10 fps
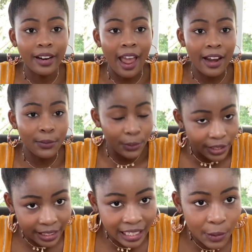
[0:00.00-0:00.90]
And we
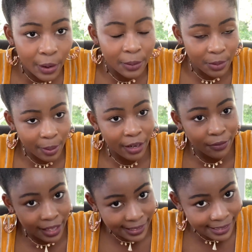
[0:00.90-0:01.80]
didn't want to be part of
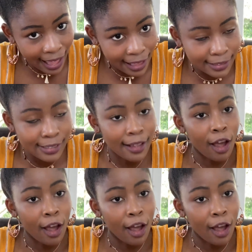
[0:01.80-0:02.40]
the stats